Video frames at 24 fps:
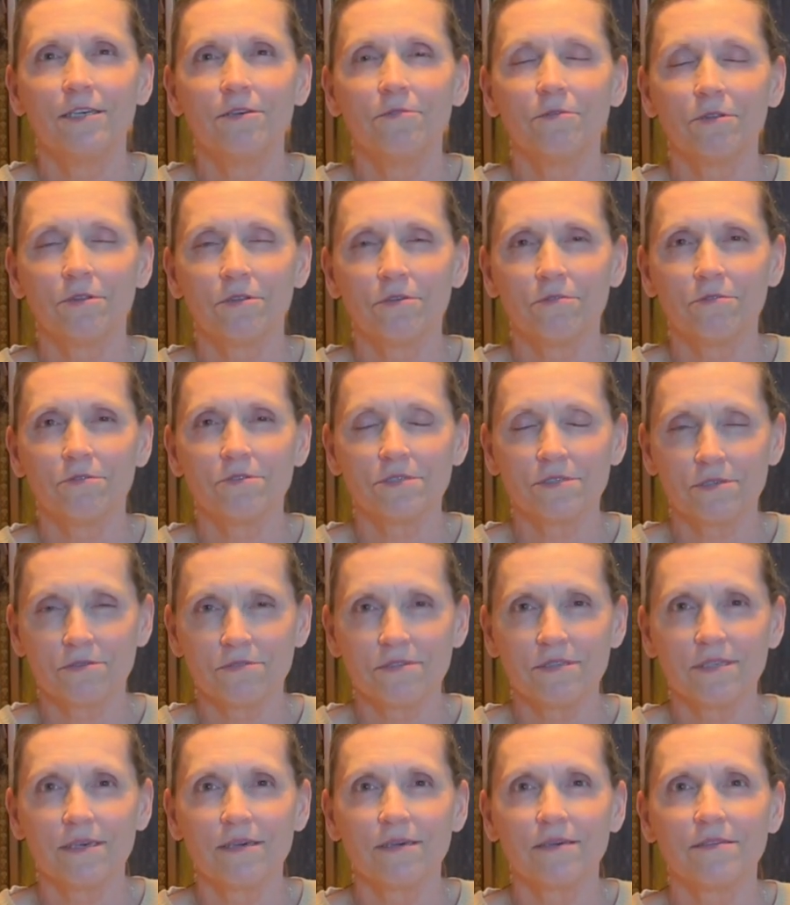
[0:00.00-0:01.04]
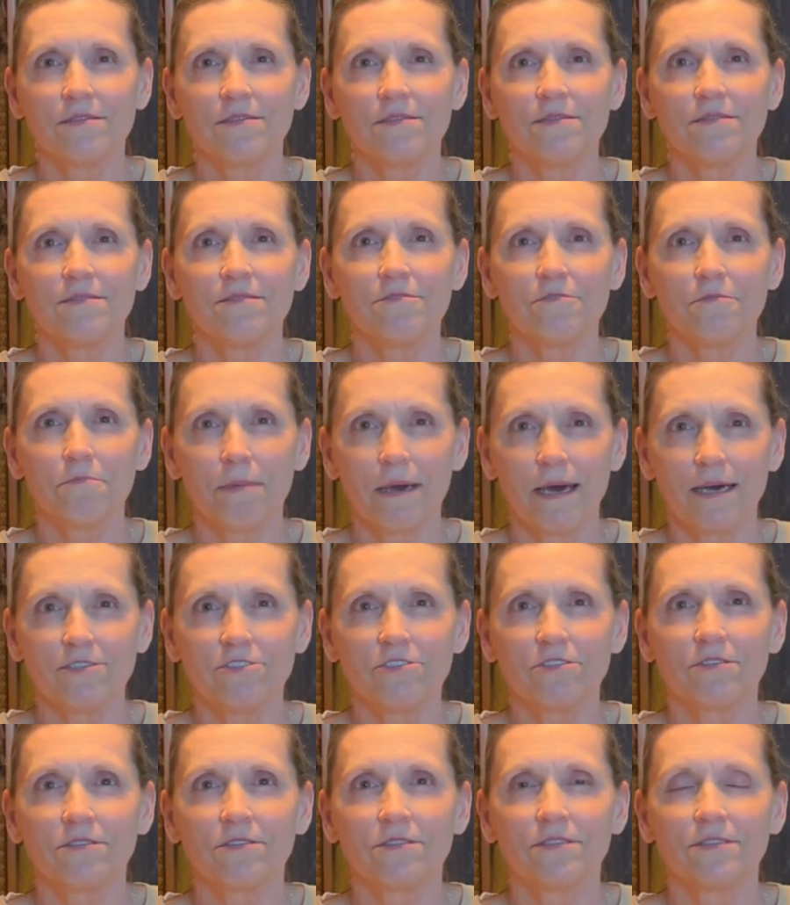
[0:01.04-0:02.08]
You went through your associates, your
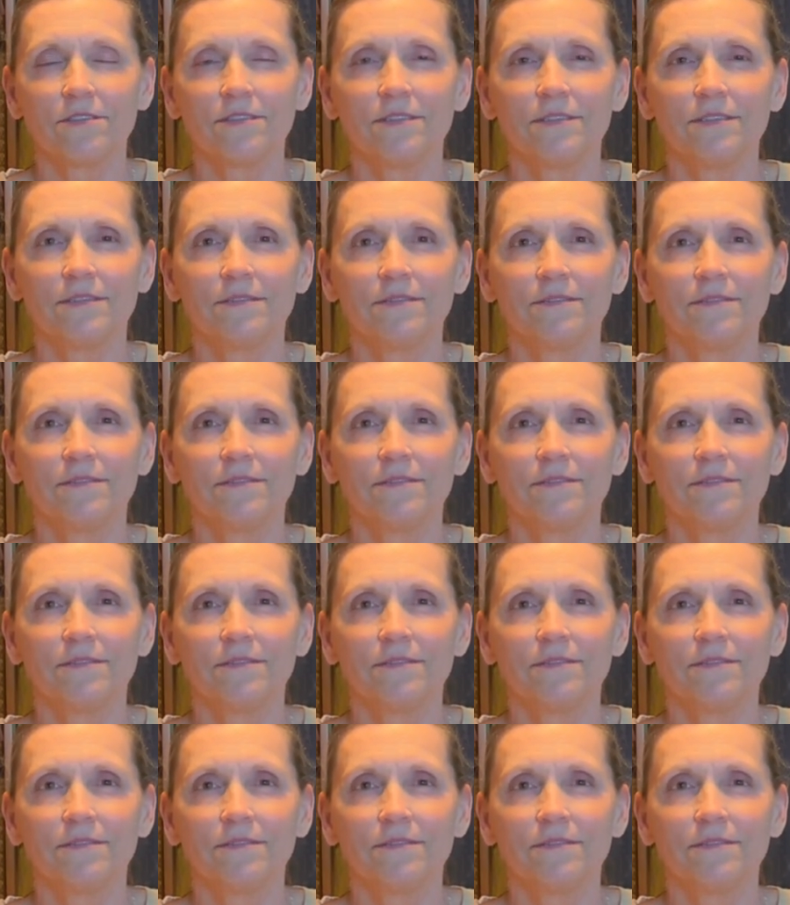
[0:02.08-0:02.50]
bachelor's,